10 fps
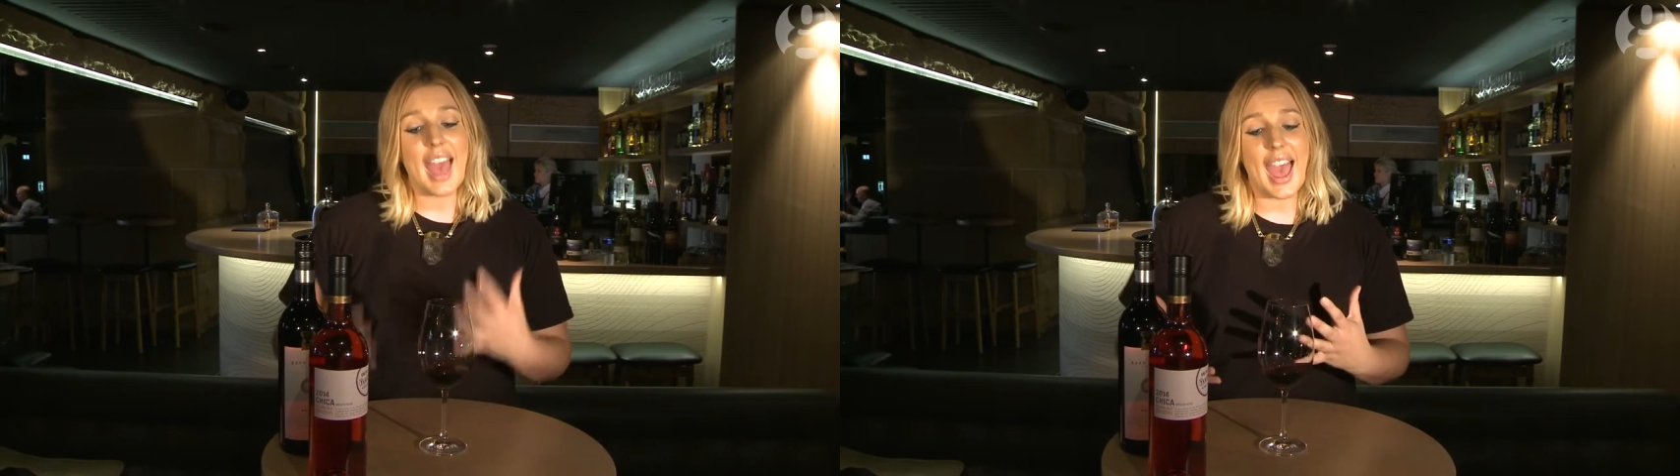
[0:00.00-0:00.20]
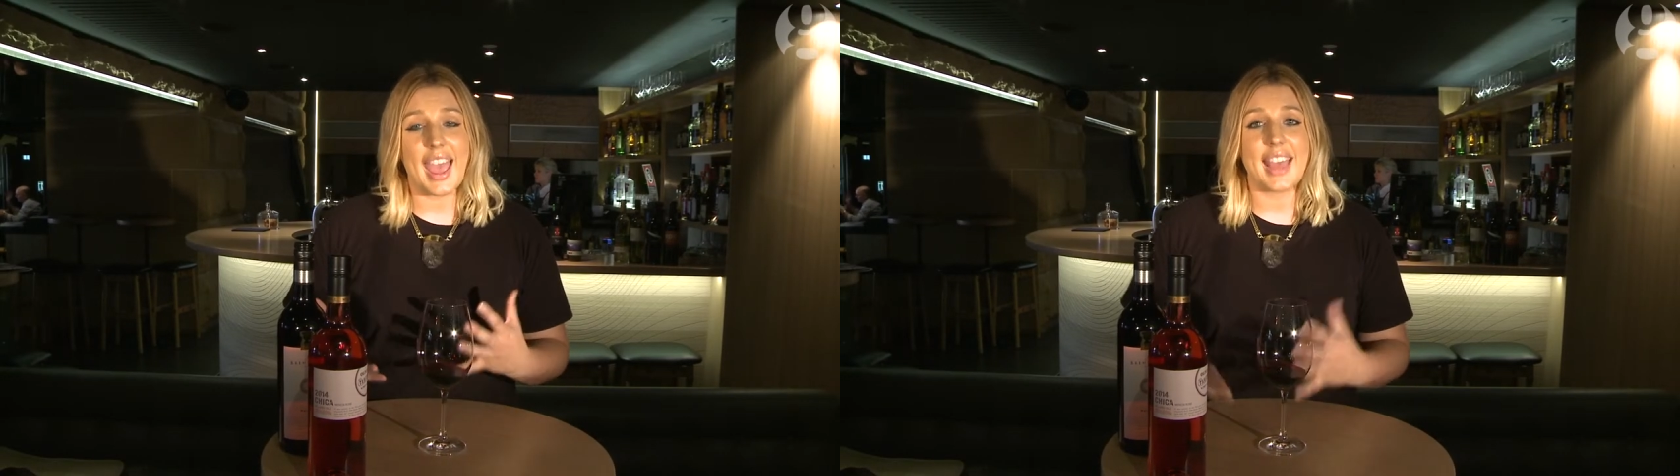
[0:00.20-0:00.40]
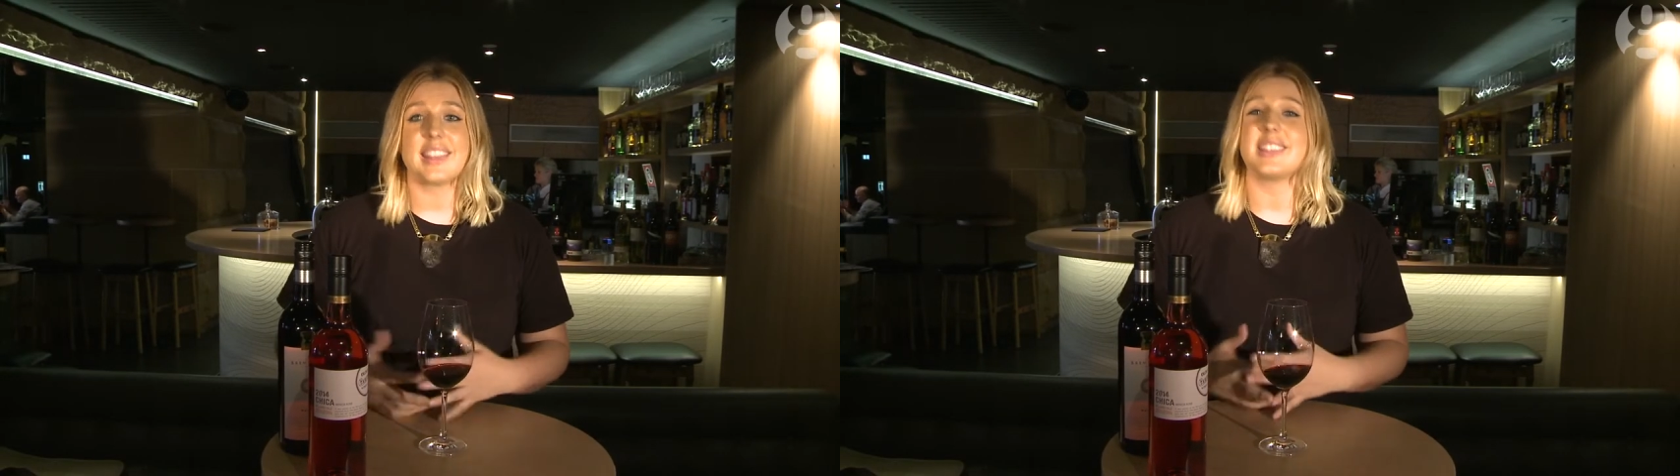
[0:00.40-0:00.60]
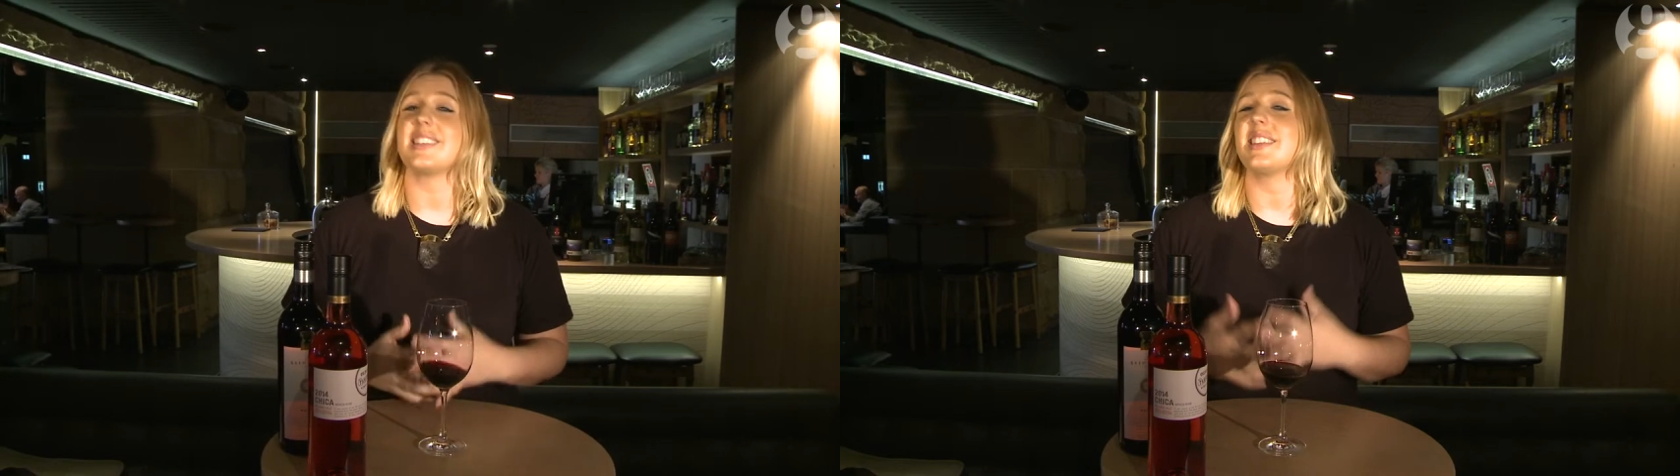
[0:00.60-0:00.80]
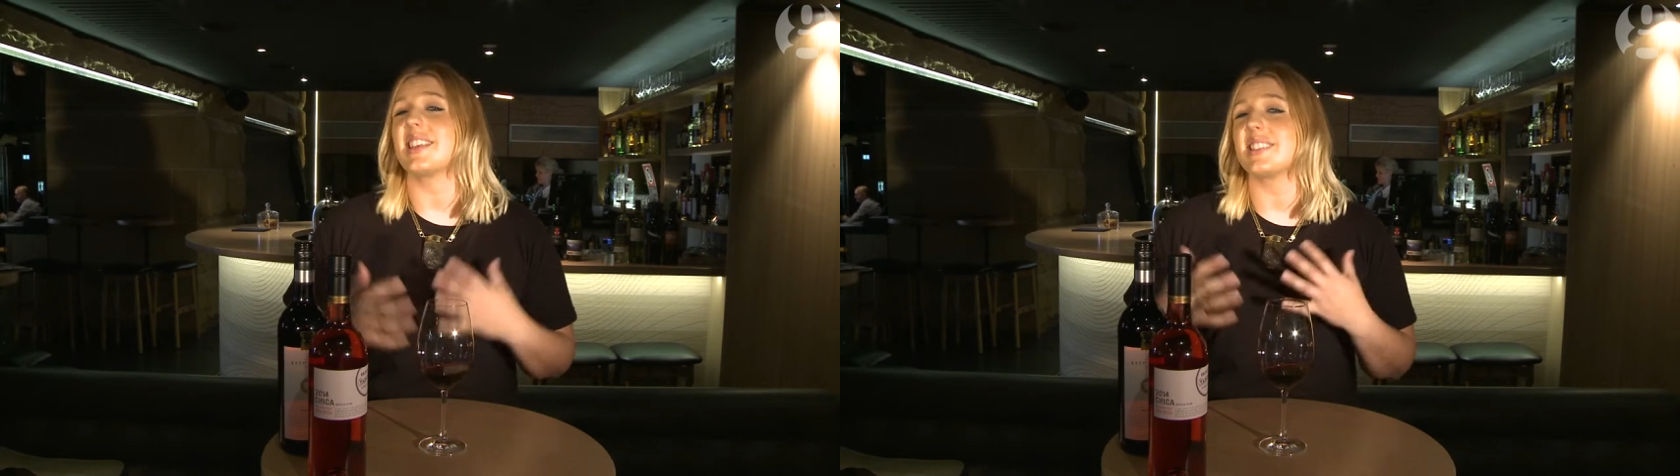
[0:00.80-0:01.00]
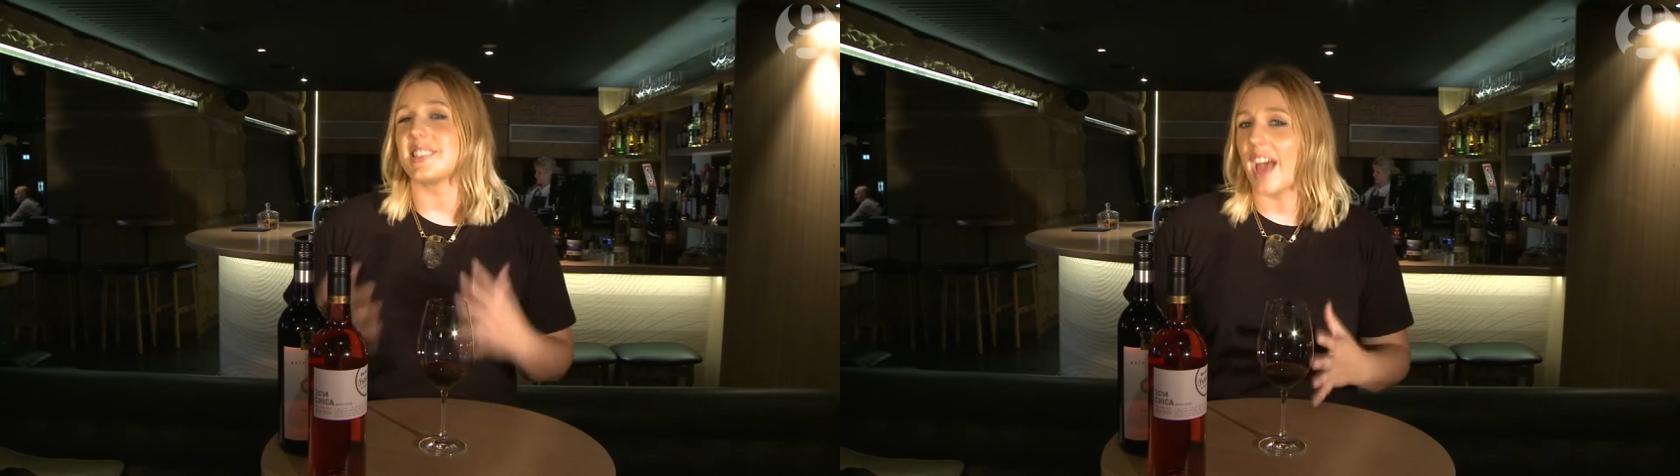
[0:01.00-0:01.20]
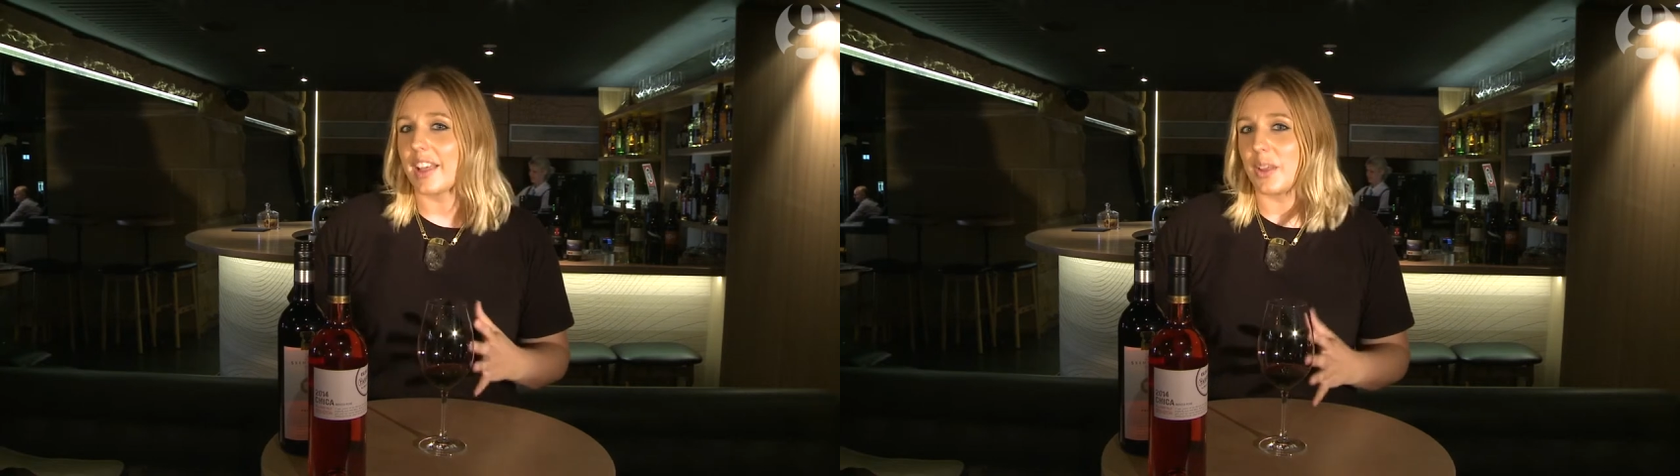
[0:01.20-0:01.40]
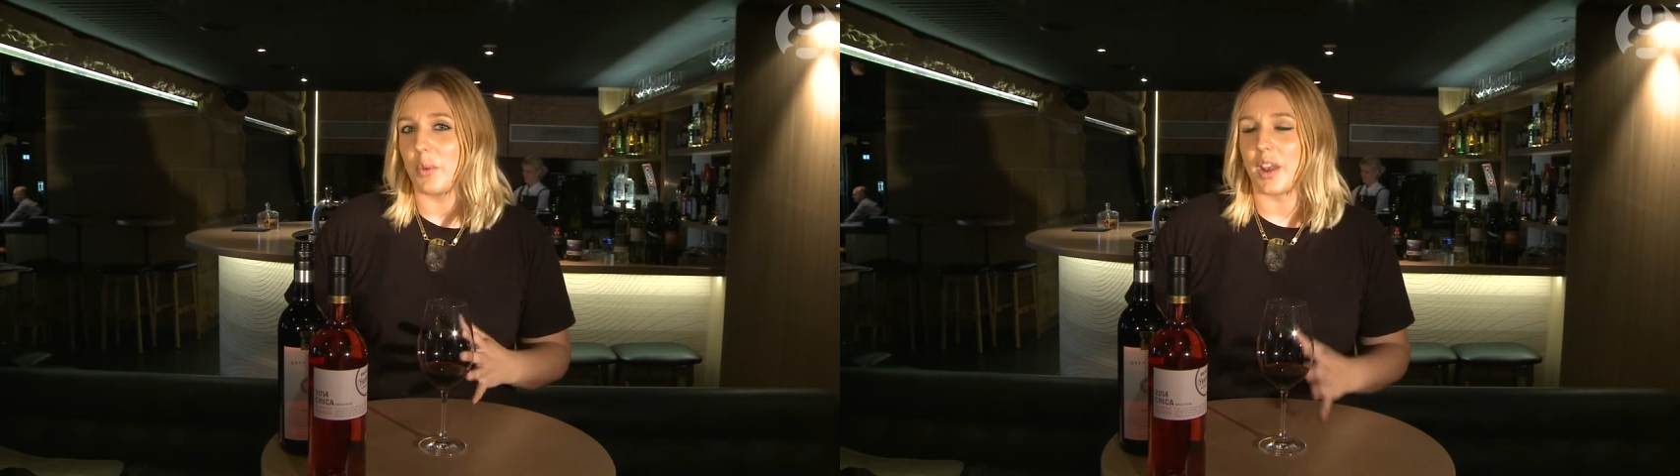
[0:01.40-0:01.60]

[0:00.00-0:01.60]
hey, this isn't exactly